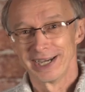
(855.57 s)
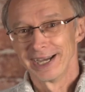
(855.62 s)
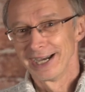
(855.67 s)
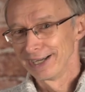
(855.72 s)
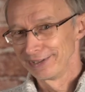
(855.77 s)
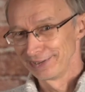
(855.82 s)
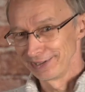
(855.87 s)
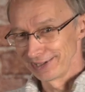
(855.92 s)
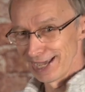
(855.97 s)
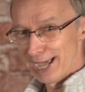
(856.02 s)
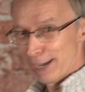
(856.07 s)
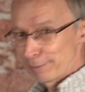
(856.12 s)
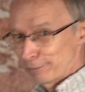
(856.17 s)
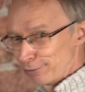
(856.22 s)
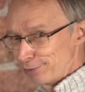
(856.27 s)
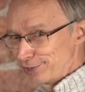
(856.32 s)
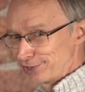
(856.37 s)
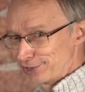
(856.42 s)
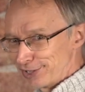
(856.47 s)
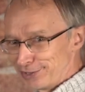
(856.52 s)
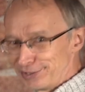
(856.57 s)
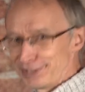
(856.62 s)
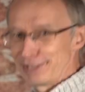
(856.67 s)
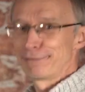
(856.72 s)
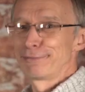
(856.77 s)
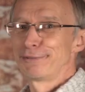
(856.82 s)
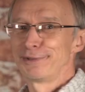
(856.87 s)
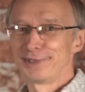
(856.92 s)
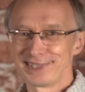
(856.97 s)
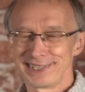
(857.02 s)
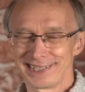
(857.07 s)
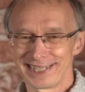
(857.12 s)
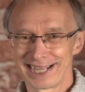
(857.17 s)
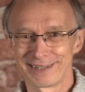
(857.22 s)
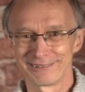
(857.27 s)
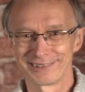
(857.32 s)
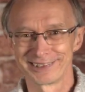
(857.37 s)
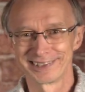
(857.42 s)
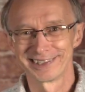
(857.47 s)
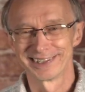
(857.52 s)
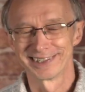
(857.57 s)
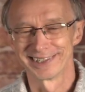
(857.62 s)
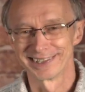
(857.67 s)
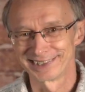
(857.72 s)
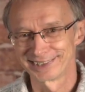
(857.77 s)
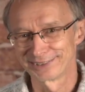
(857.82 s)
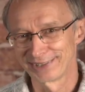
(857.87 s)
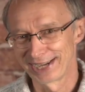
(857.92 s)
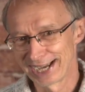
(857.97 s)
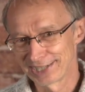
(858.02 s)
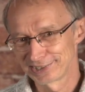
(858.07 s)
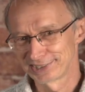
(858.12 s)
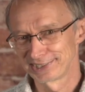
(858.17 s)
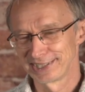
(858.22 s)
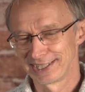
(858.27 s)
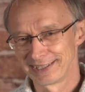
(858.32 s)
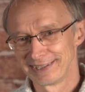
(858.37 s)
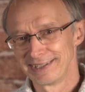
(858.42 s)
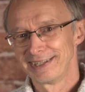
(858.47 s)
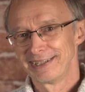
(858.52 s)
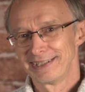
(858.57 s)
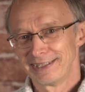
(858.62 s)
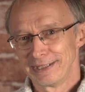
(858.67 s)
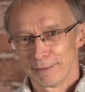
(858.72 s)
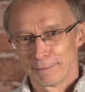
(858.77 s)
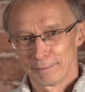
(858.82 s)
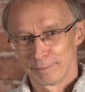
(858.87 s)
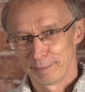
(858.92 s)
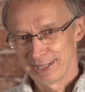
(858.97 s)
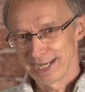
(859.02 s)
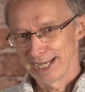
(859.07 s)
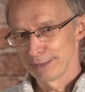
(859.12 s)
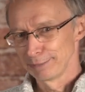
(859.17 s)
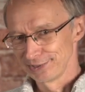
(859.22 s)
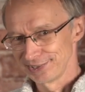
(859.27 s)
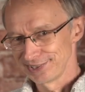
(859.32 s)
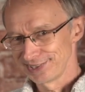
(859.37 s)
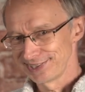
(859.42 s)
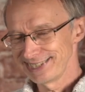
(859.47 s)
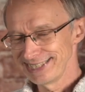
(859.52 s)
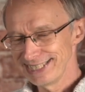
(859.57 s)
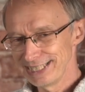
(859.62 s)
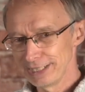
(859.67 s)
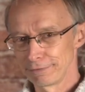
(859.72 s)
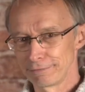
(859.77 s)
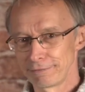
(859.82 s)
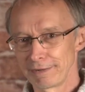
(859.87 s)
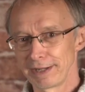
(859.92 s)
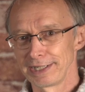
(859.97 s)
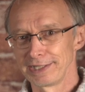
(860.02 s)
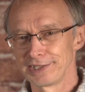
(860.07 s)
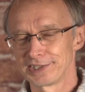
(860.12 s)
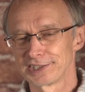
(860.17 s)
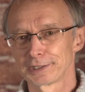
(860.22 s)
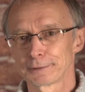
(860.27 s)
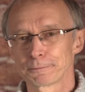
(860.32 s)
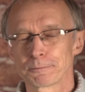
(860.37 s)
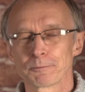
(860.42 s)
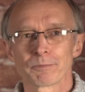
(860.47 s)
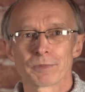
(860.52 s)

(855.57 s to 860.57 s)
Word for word: And the camera is no different in that regard. So it has to be able to see the face.